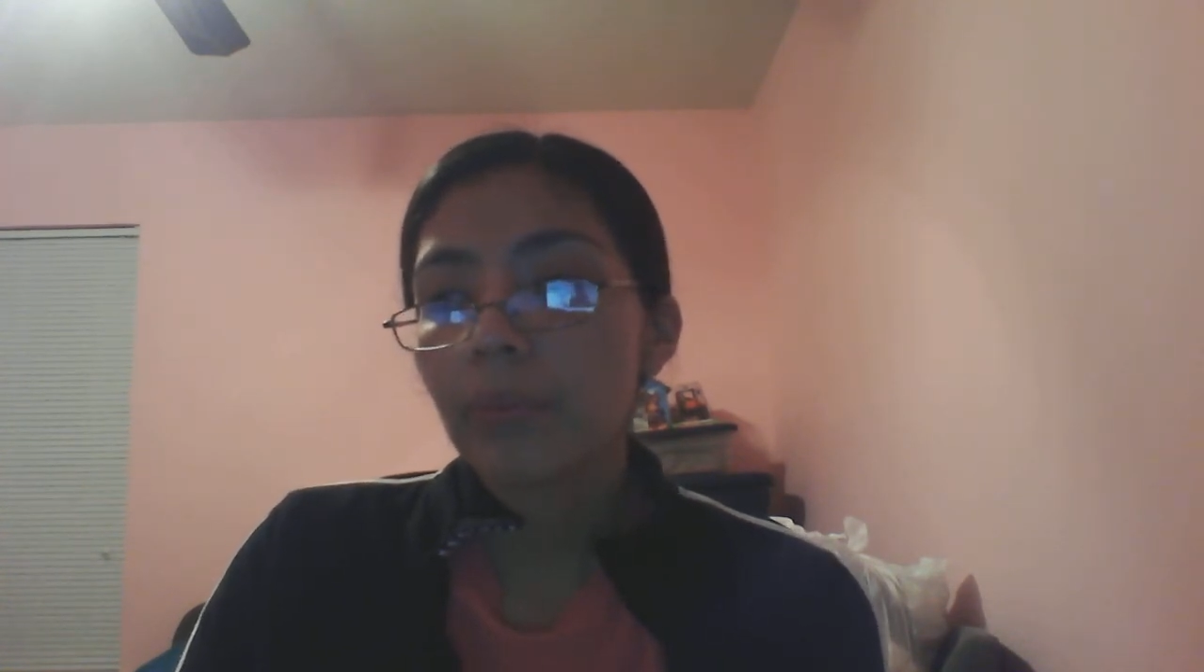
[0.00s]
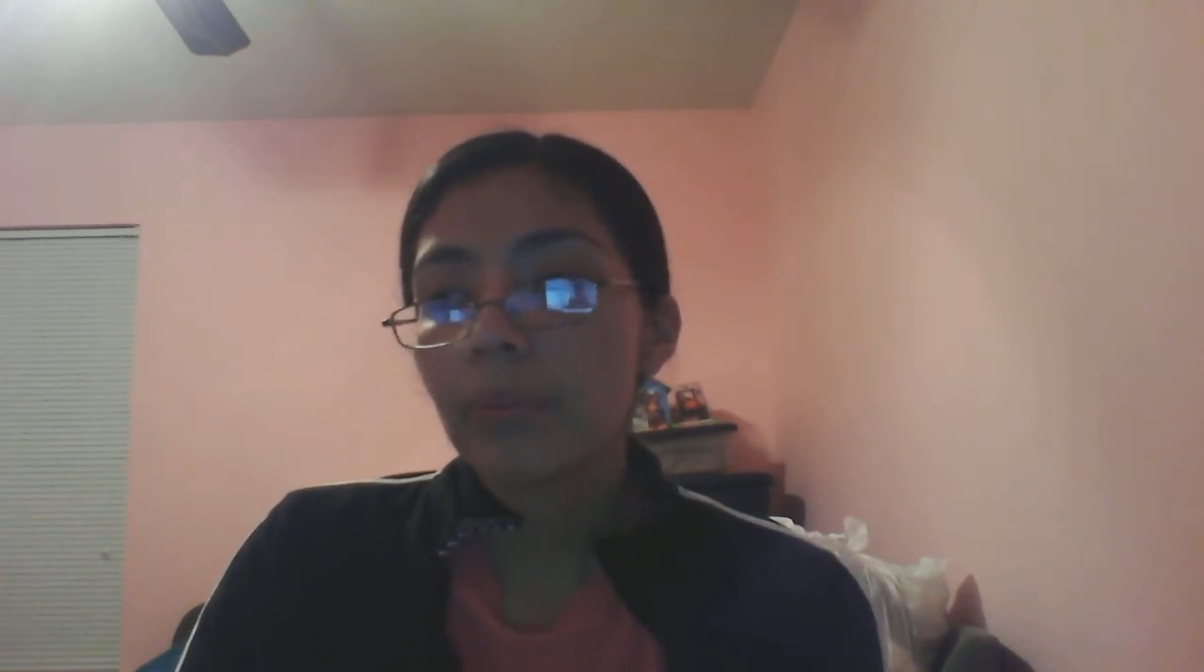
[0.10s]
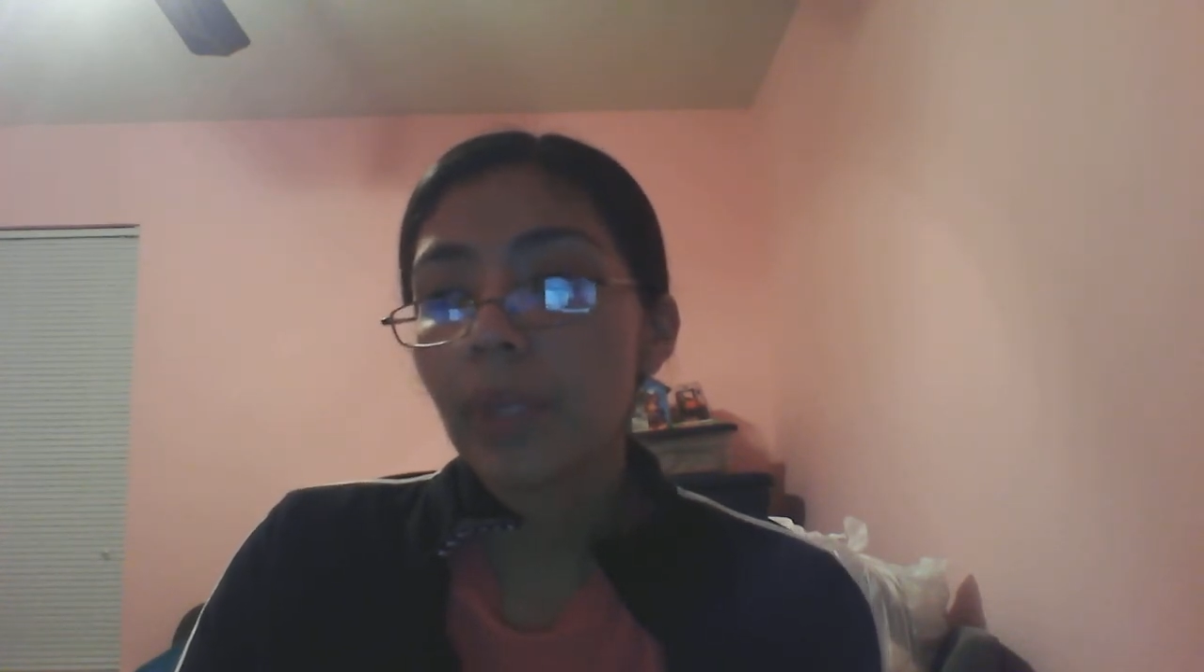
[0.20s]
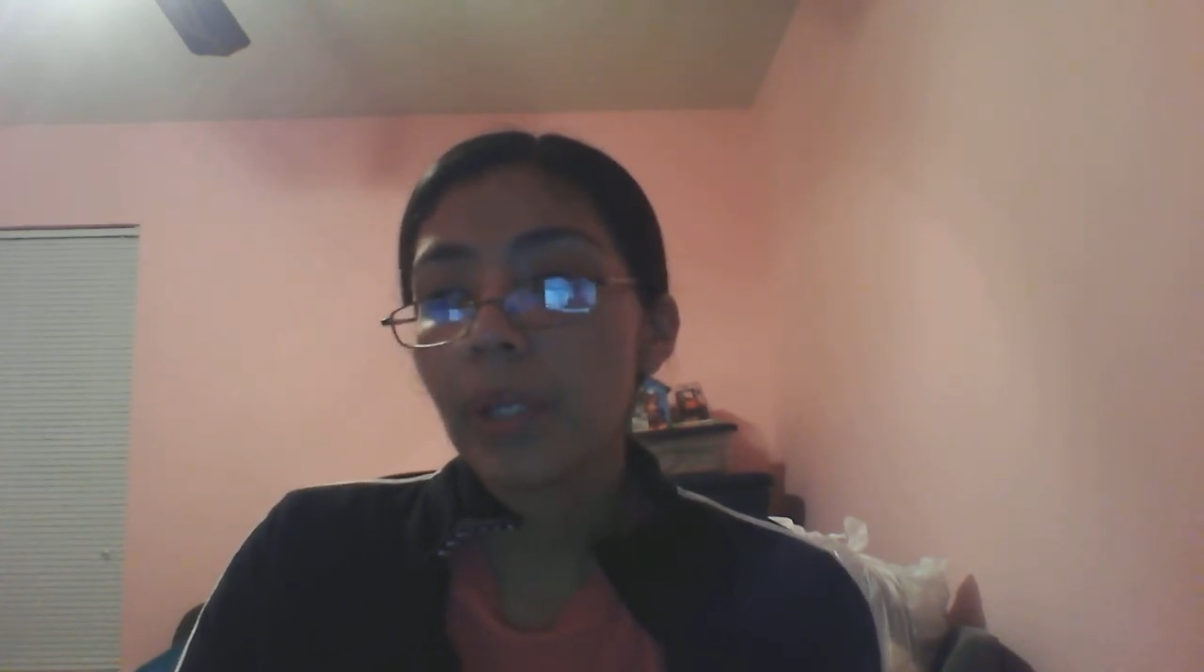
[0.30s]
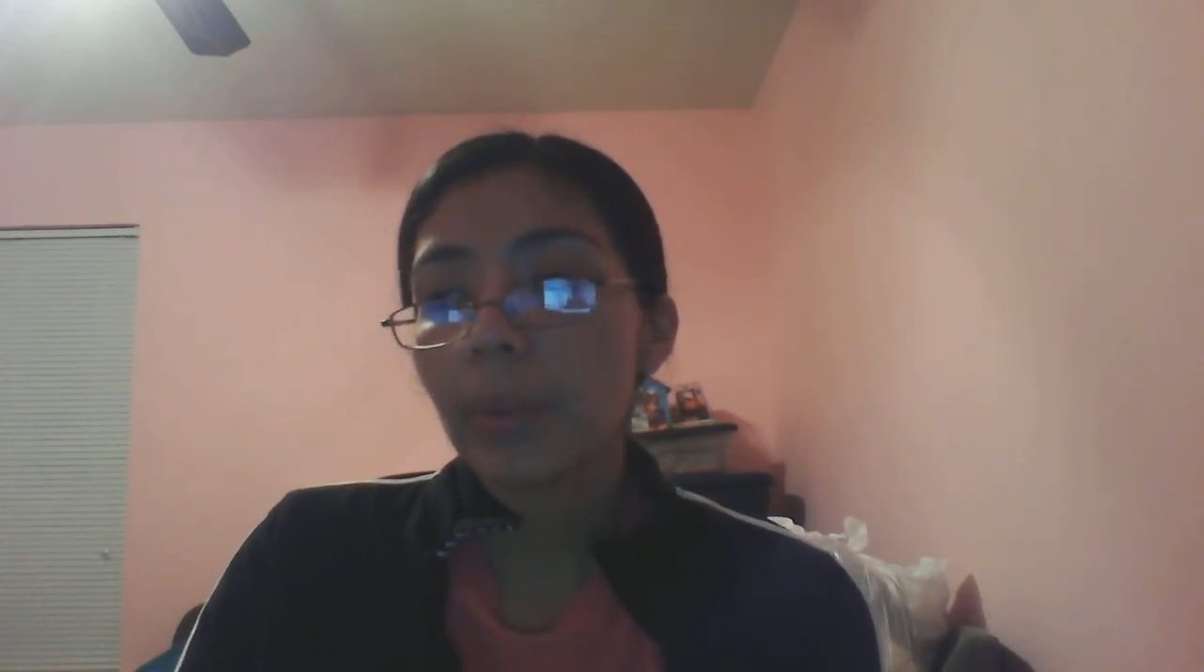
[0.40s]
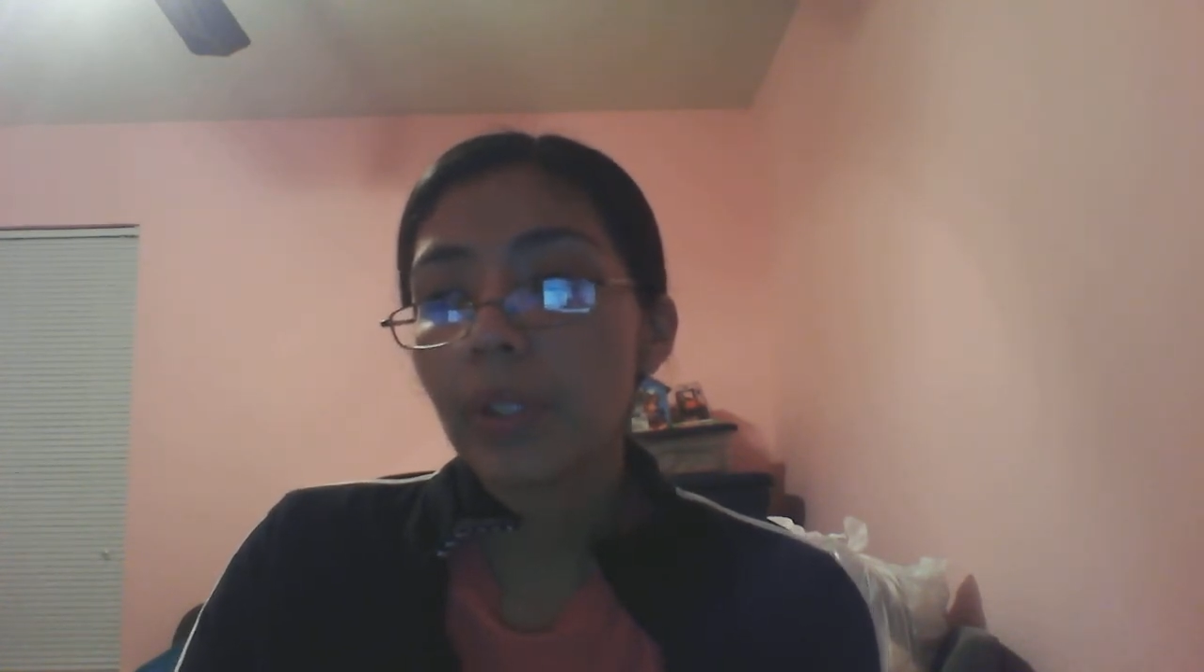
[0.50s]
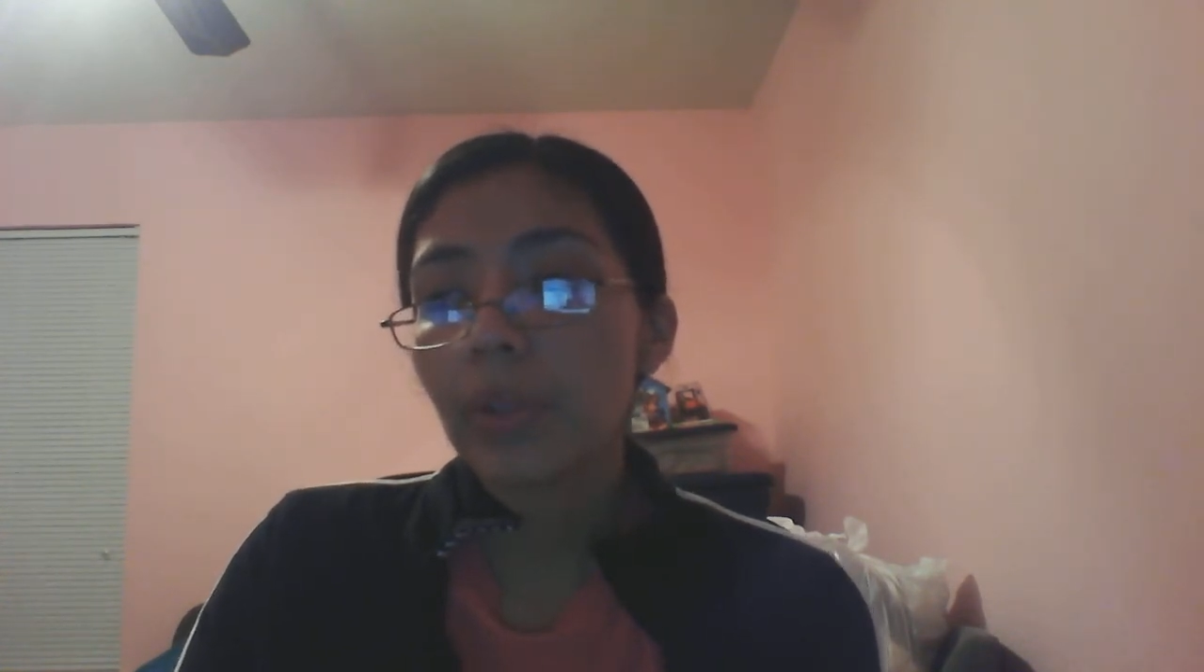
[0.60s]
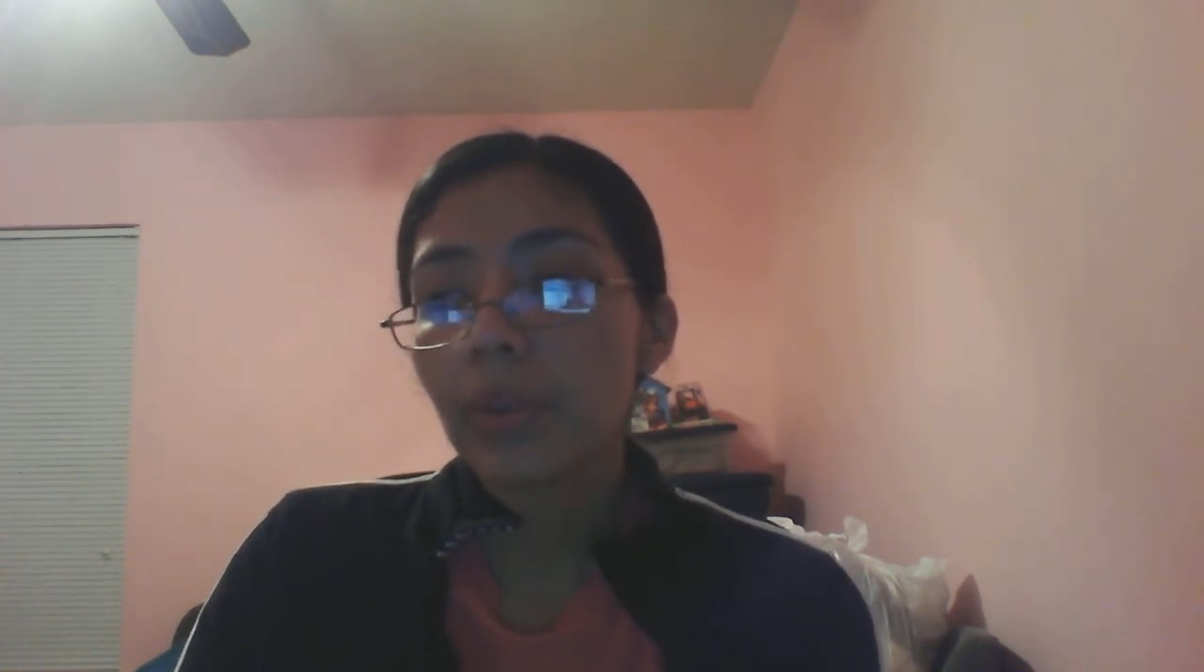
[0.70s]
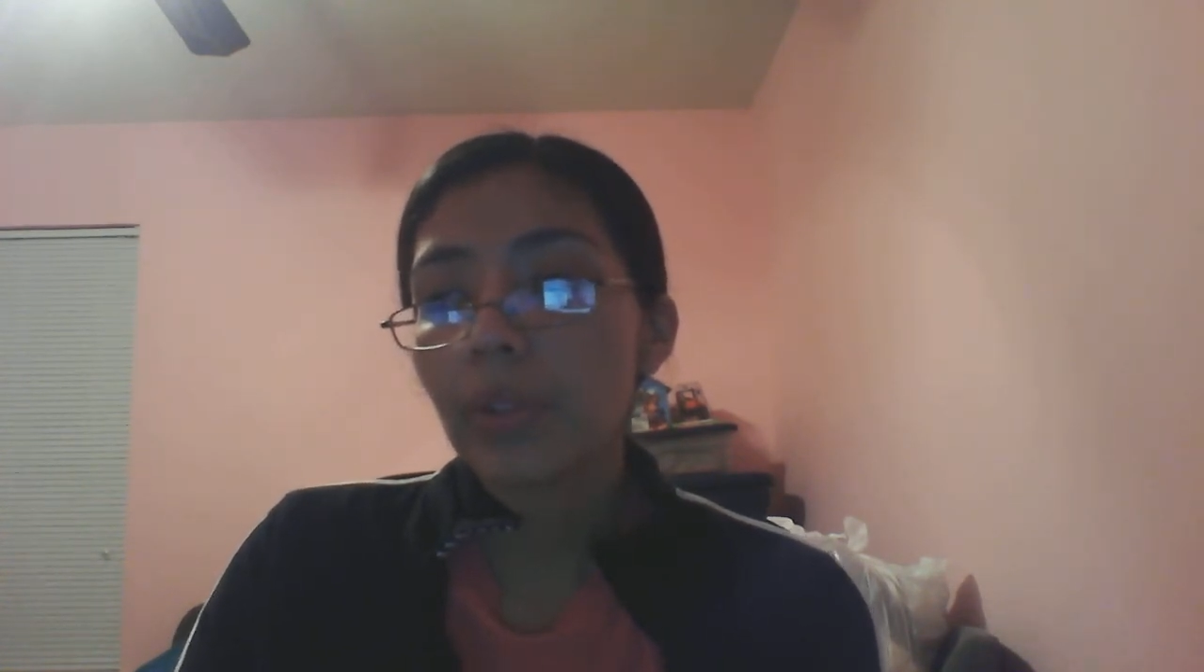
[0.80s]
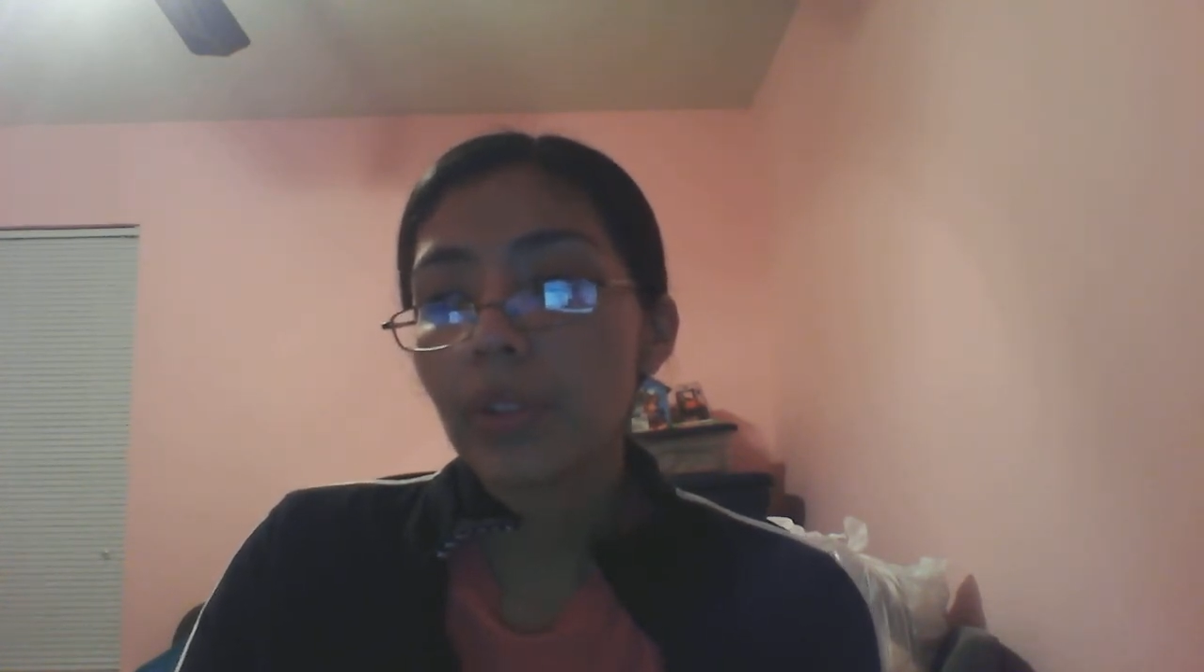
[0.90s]
may be
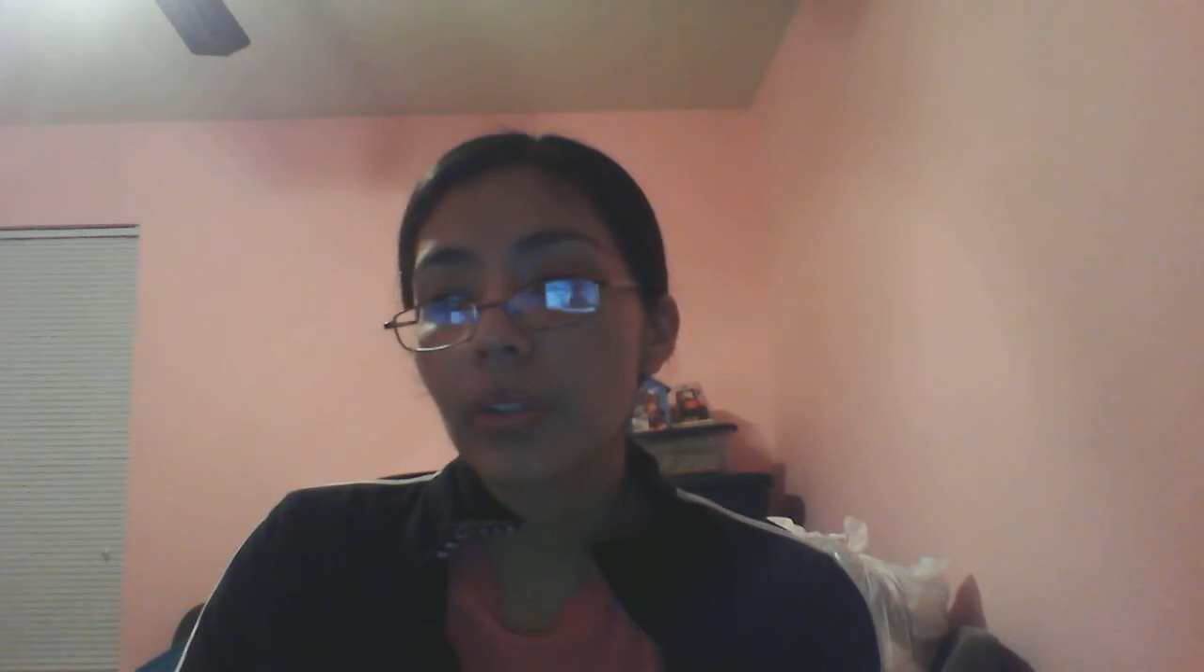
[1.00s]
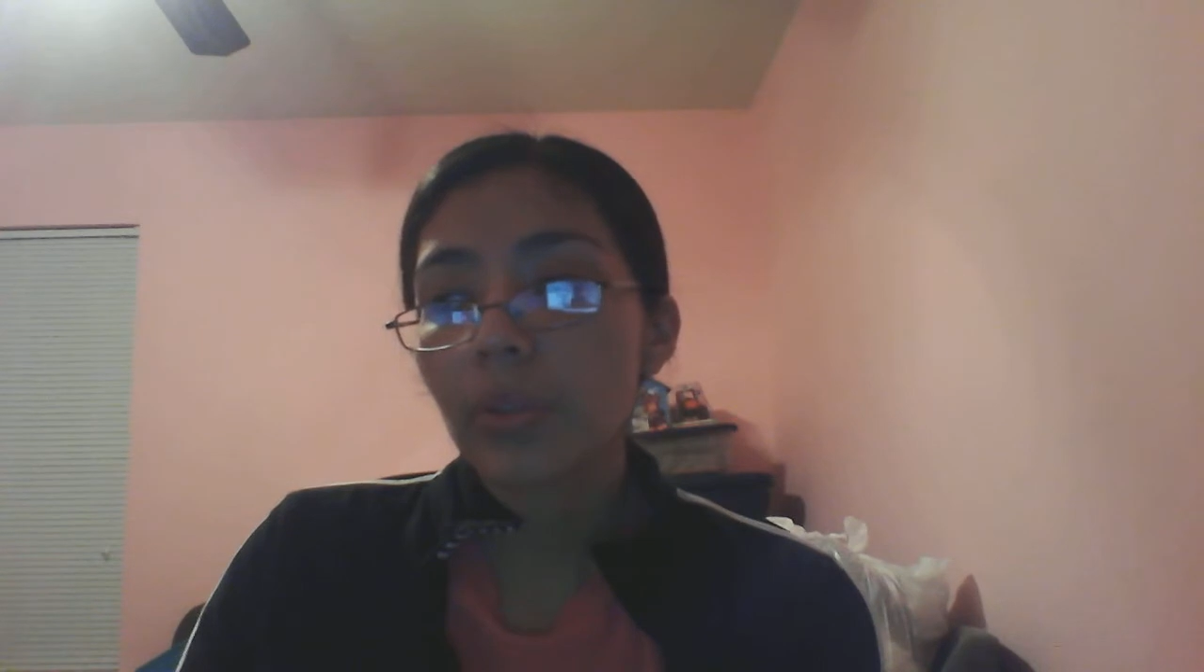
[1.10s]
used as a